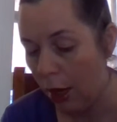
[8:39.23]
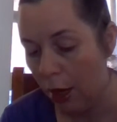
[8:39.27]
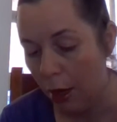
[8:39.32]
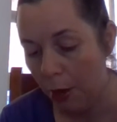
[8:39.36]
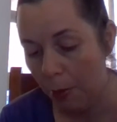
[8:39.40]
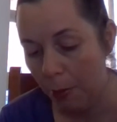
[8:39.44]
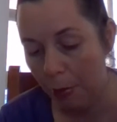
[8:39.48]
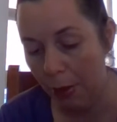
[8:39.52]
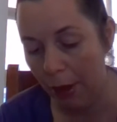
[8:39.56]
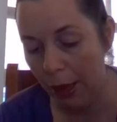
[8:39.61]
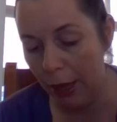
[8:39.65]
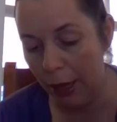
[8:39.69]

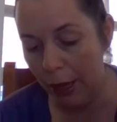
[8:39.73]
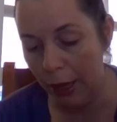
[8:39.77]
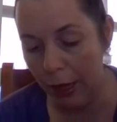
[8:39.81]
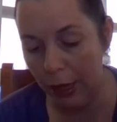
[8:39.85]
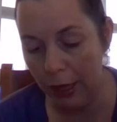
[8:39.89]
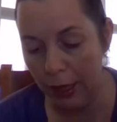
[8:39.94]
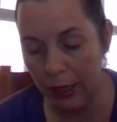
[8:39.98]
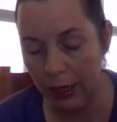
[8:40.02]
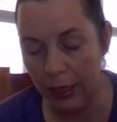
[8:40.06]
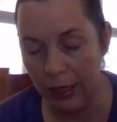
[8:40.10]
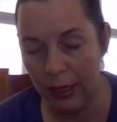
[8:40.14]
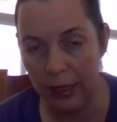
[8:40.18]
But
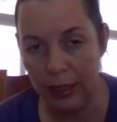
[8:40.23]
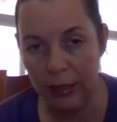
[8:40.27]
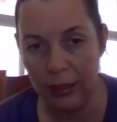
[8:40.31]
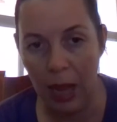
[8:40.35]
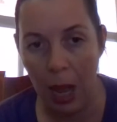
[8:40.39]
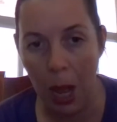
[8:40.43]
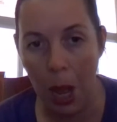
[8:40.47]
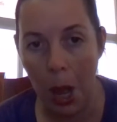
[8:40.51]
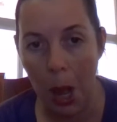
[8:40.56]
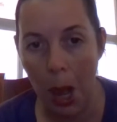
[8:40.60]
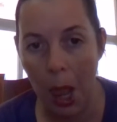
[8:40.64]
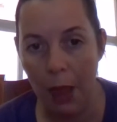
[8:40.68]
it is a
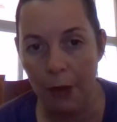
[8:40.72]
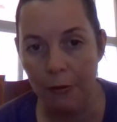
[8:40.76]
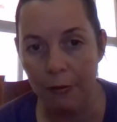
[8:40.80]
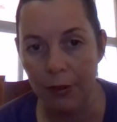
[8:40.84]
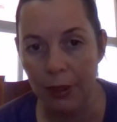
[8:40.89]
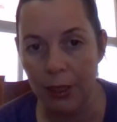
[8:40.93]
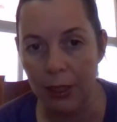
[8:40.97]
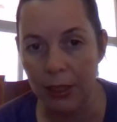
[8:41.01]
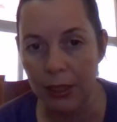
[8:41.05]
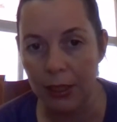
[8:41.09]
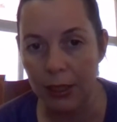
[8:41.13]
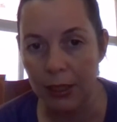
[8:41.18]

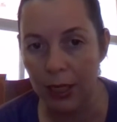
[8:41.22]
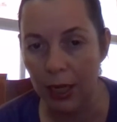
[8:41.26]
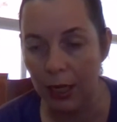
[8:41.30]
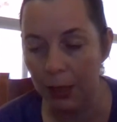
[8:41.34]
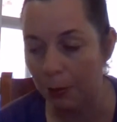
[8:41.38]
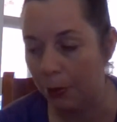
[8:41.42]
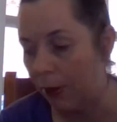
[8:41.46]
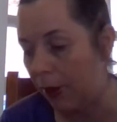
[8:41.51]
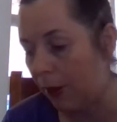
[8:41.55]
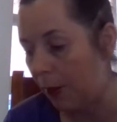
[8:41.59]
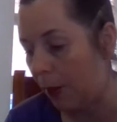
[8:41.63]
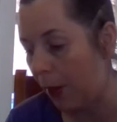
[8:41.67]
lovely
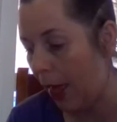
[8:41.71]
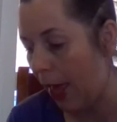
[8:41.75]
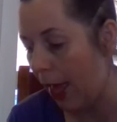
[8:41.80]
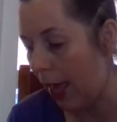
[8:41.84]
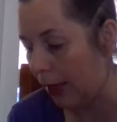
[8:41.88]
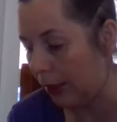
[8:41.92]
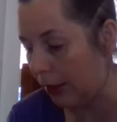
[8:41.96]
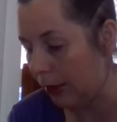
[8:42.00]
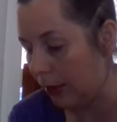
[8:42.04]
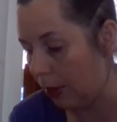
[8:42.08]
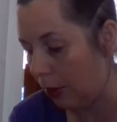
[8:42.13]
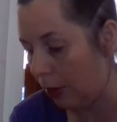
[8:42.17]
staple in the
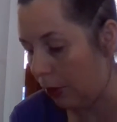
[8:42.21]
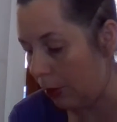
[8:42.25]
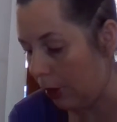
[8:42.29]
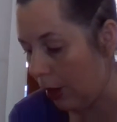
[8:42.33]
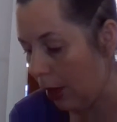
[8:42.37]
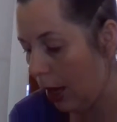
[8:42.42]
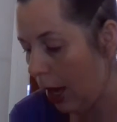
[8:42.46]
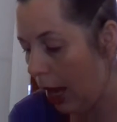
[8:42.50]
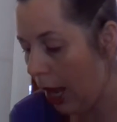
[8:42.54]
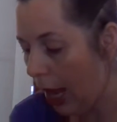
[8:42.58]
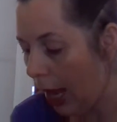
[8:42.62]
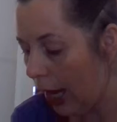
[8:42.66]
household.
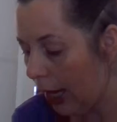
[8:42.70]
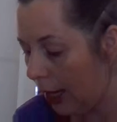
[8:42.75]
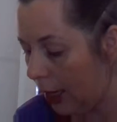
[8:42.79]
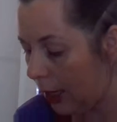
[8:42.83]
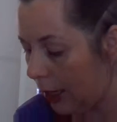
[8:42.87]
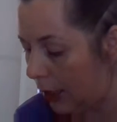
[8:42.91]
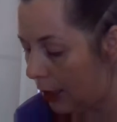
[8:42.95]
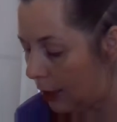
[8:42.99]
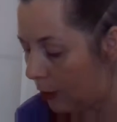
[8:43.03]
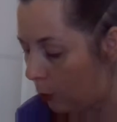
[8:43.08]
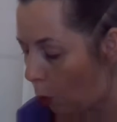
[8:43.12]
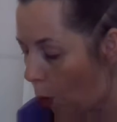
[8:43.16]
It
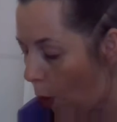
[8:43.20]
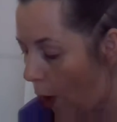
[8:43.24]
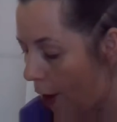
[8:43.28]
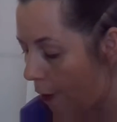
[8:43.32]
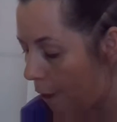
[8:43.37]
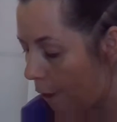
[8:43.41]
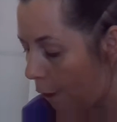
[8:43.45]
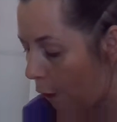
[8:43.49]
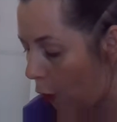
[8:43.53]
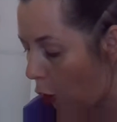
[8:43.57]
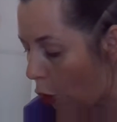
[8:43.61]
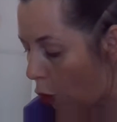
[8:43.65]
is white
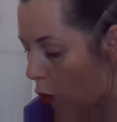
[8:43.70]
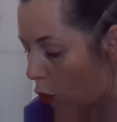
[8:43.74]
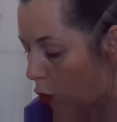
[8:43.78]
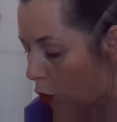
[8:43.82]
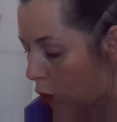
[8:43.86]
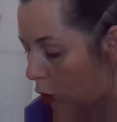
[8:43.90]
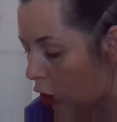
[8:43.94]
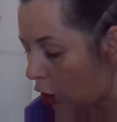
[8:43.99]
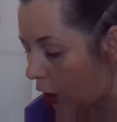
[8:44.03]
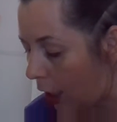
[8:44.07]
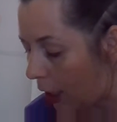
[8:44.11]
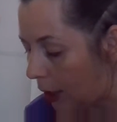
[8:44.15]

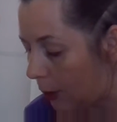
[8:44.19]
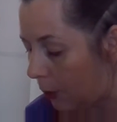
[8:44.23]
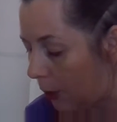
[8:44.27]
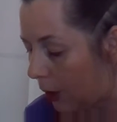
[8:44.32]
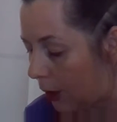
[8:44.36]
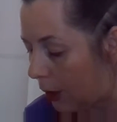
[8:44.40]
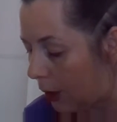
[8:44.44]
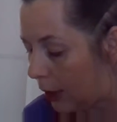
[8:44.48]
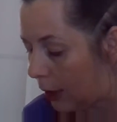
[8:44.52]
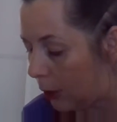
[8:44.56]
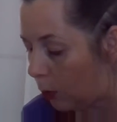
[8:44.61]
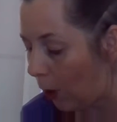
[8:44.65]
florals, jasmine,
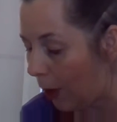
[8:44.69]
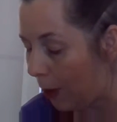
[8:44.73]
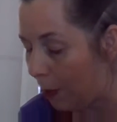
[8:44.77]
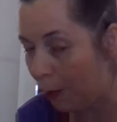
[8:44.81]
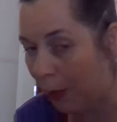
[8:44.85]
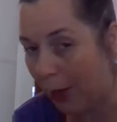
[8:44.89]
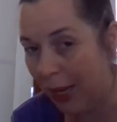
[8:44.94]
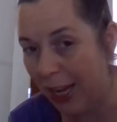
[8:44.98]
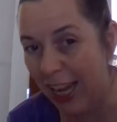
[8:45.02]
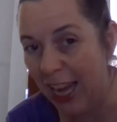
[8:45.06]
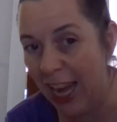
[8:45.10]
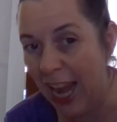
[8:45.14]
sweet
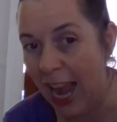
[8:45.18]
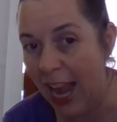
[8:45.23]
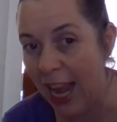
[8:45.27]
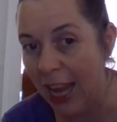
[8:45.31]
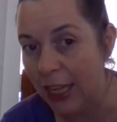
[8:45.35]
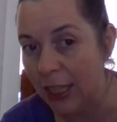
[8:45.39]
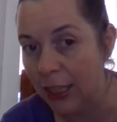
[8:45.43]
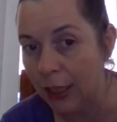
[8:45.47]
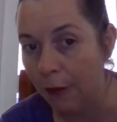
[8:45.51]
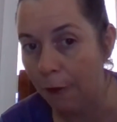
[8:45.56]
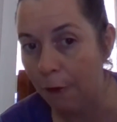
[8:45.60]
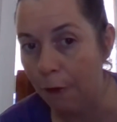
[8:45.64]
pea
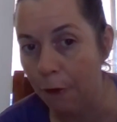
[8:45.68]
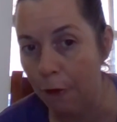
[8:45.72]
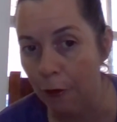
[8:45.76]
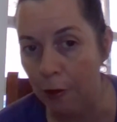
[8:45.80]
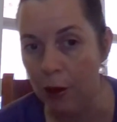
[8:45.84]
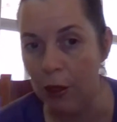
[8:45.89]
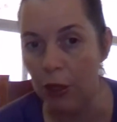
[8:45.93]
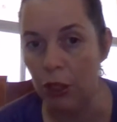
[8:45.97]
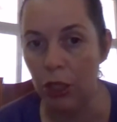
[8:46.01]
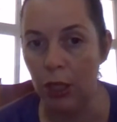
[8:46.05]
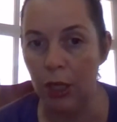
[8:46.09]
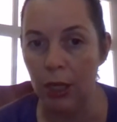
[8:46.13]
and
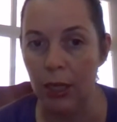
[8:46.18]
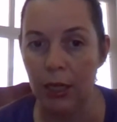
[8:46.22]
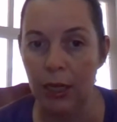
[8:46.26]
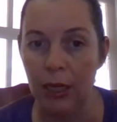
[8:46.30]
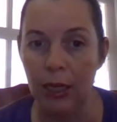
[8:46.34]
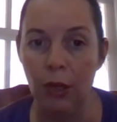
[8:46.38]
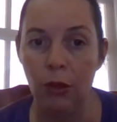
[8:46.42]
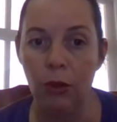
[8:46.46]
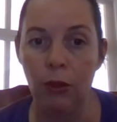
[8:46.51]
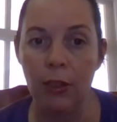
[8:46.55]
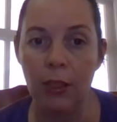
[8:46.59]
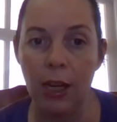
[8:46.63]
freesia. It
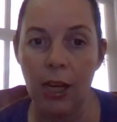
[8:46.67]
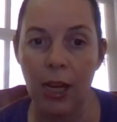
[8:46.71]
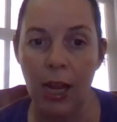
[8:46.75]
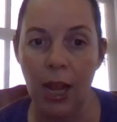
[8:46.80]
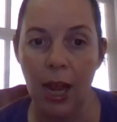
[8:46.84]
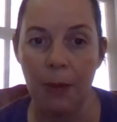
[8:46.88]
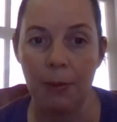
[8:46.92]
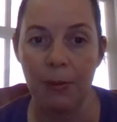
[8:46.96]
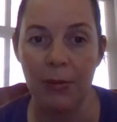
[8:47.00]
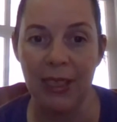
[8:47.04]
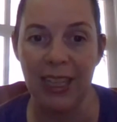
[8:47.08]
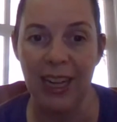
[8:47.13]
also
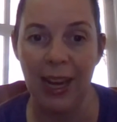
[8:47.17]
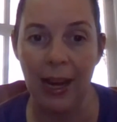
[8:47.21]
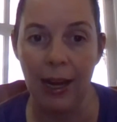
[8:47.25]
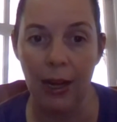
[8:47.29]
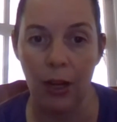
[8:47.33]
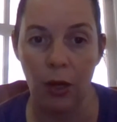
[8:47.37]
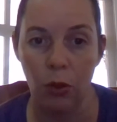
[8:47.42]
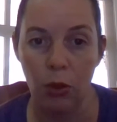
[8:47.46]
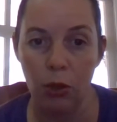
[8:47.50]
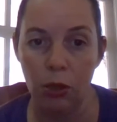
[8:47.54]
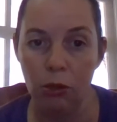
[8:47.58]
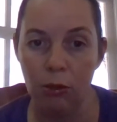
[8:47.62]
comes in our
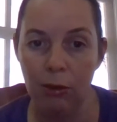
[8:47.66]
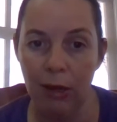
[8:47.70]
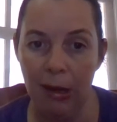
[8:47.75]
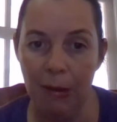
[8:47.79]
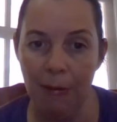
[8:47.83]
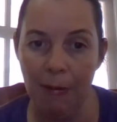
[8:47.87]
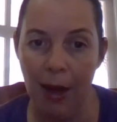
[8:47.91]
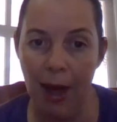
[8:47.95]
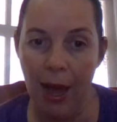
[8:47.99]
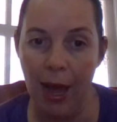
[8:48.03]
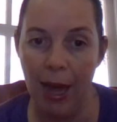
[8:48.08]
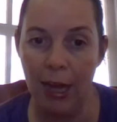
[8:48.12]
laundry
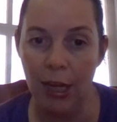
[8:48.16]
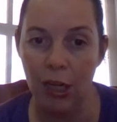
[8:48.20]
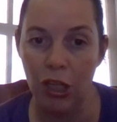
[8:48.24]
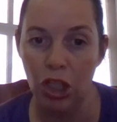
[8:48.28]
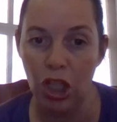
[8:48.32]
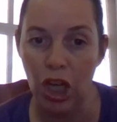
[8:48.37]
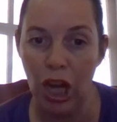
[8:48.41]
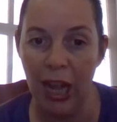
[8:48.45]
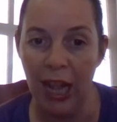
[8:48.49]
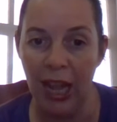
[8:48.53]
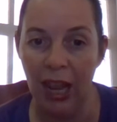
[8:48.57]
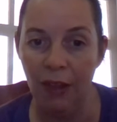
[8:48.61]
range.
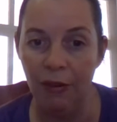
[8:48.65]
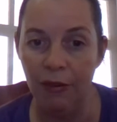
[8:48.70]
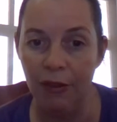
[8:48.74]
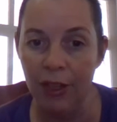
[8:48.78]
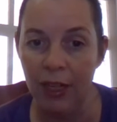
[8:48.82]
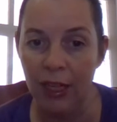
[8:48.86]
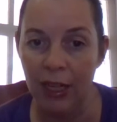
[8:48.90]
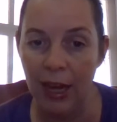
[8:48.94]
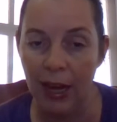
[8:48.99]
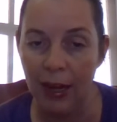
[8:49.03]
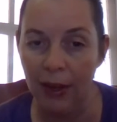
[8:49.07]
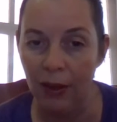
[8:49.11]
I love it
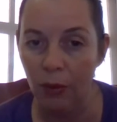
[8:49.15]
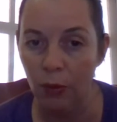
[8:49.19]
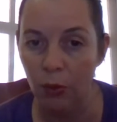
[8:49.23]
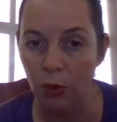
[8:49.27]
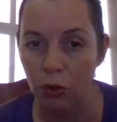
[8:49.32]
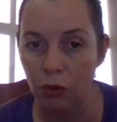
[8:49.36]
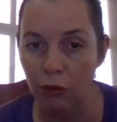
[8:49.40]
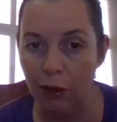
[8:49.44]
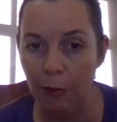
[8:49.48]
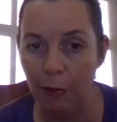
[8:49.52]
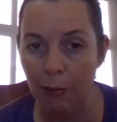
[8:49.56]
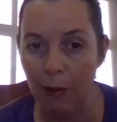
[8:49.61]
in our
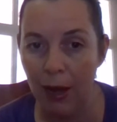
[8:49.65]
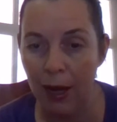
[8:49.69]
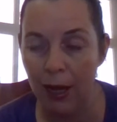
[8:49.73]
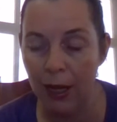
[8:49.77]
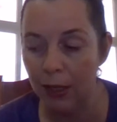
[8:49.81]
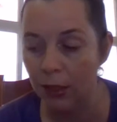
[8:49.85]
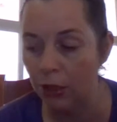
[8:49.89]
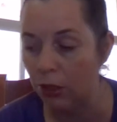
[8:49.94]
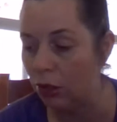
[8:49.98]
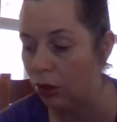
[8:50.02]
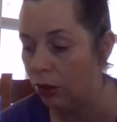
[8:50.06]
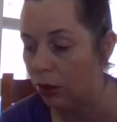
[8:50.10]
laundry
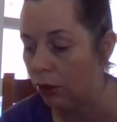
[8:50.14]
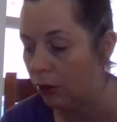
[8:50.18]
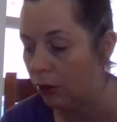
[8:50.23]
range.